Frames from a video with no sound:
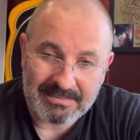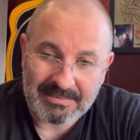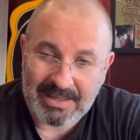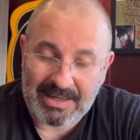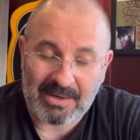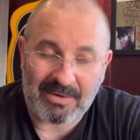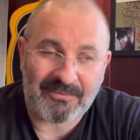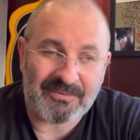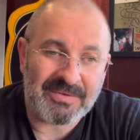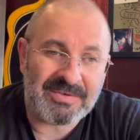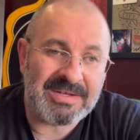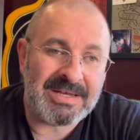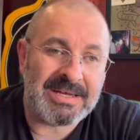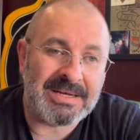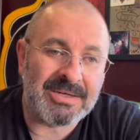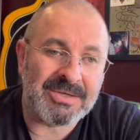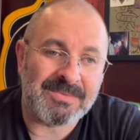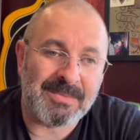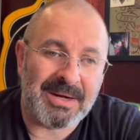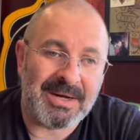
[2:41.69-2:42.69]
I don't
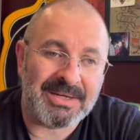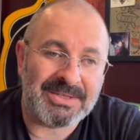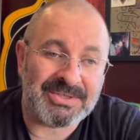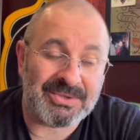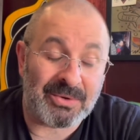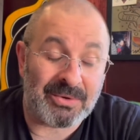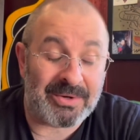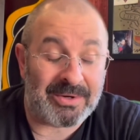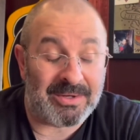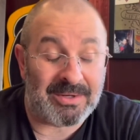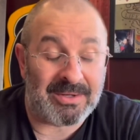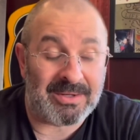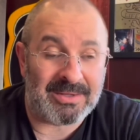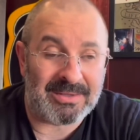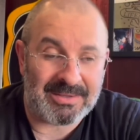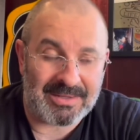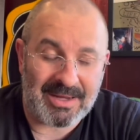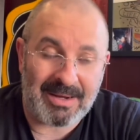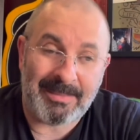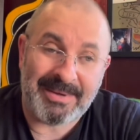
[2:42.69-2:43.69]
fatigue as much or at
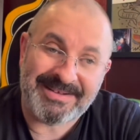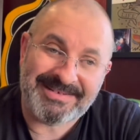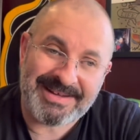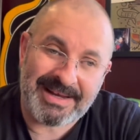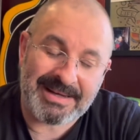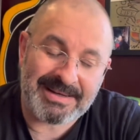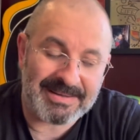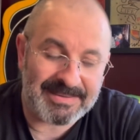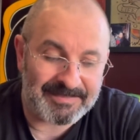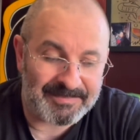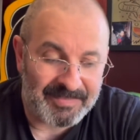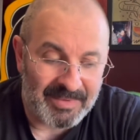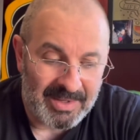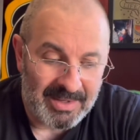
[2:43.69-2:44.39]
all, I'm gonna take it.